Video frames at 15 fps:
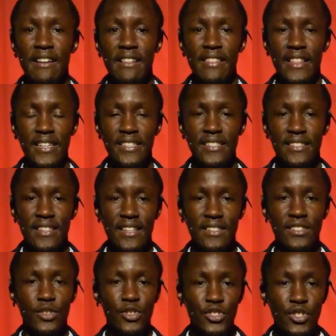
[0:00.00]
that is the
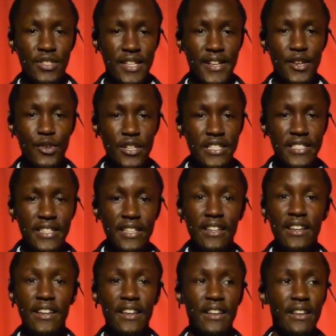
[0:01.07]
social security
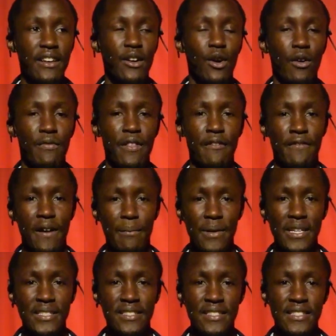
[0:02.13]
of the farmers.
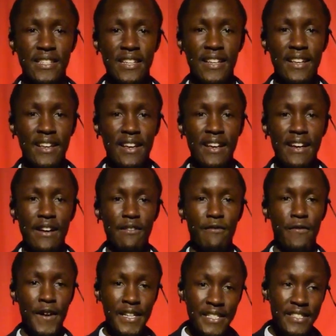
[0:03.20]

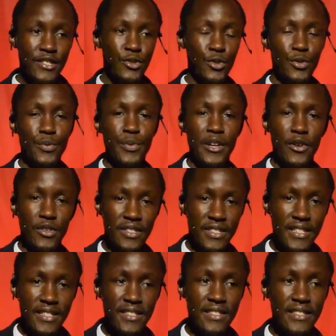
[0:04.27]
Funds should be
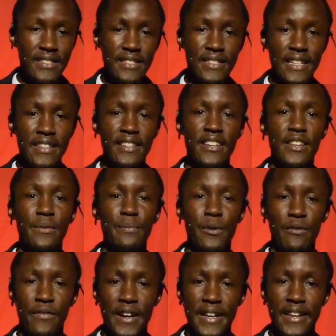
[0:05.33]
consistently
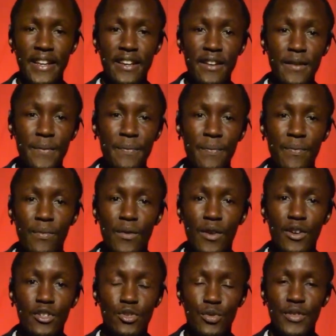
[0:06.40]
provided
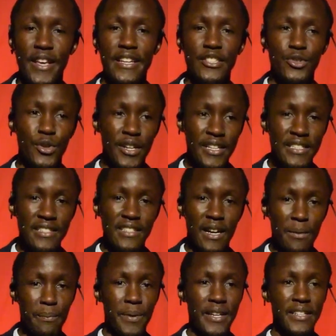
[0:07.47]
to the insurance
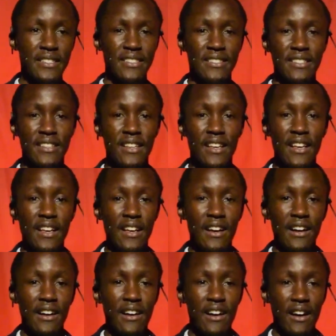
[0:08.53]
companies
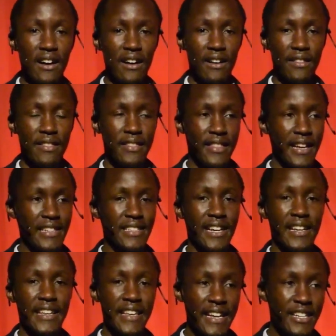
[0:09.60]
that are
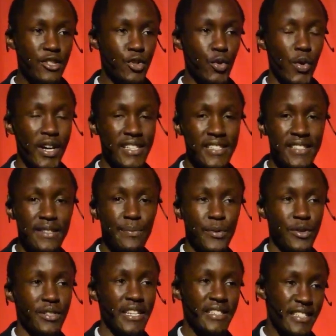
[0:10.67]
geared towards
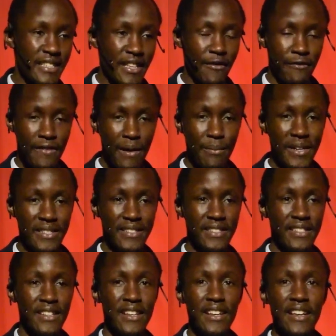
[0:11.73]
protecting the farmers
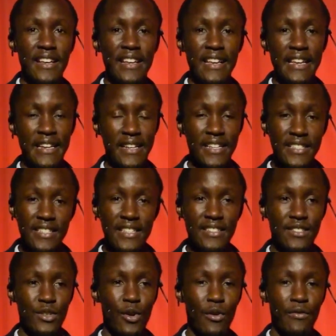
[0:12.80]
in cases
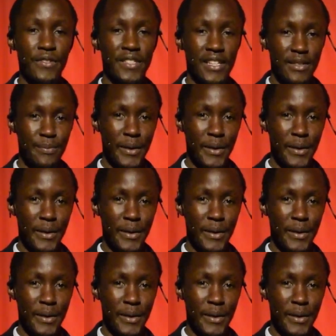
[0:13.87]
of such,